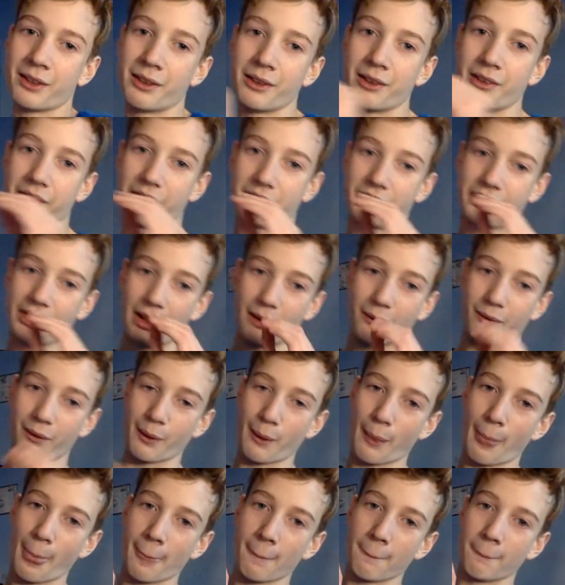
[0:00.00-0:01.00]
So,
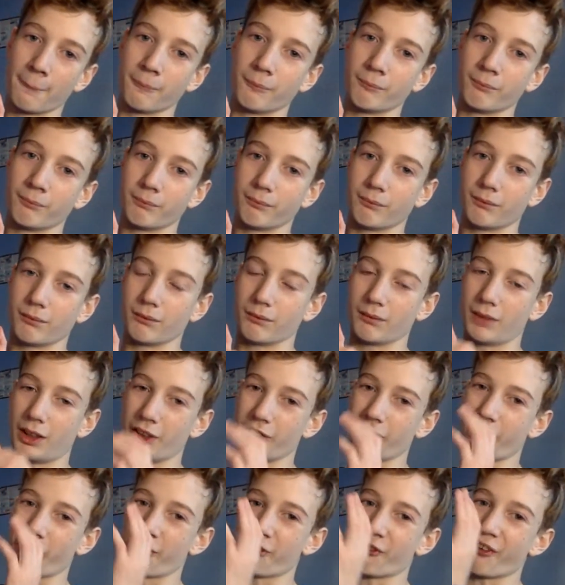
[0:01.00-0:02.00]

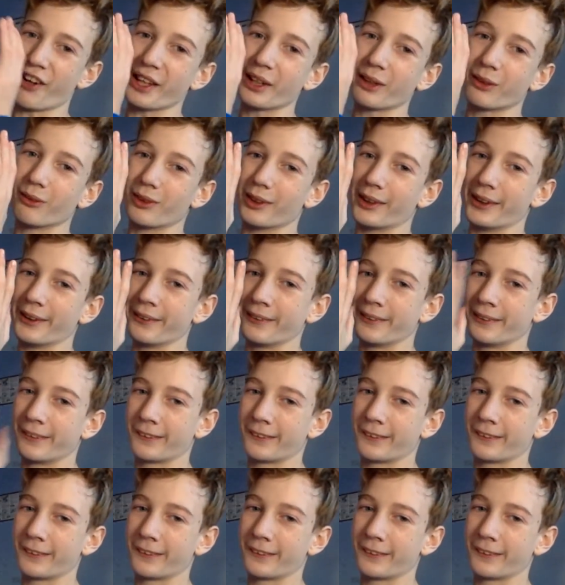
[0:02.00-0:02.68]
on to the final one.